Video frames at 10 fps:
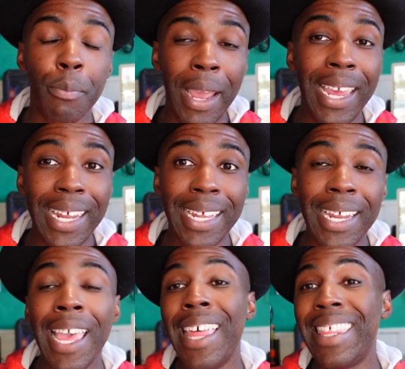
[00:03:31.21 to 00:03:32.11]
to paint
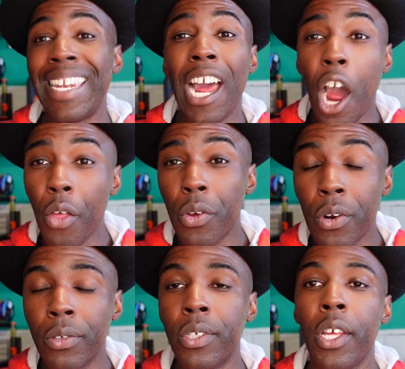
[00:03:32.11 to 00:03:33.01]
in than
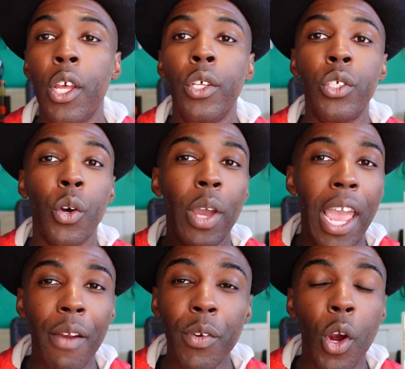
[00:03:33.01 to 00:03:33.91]
others. So
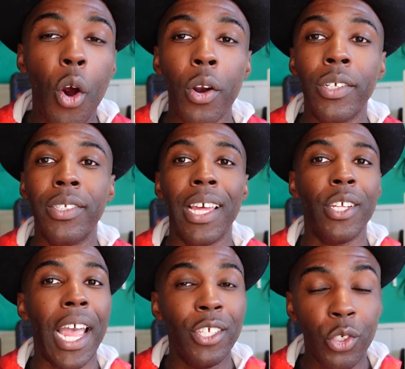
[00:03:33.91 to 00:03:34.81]
every artist
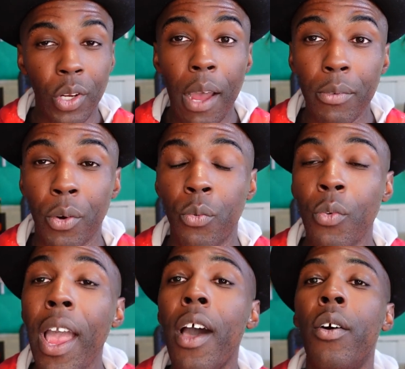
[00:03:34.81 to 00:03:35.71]
that has traveled
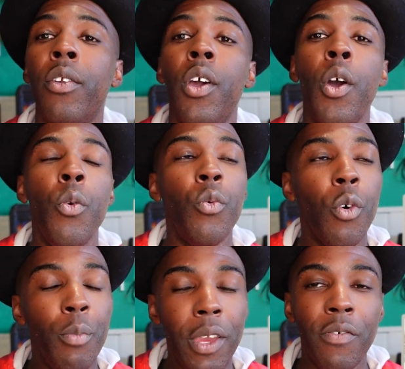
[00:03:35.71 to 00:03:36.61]
around
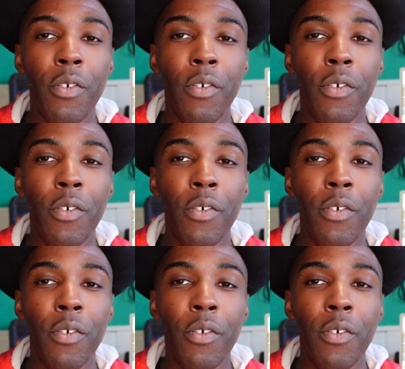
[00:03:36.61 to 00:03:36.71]
will be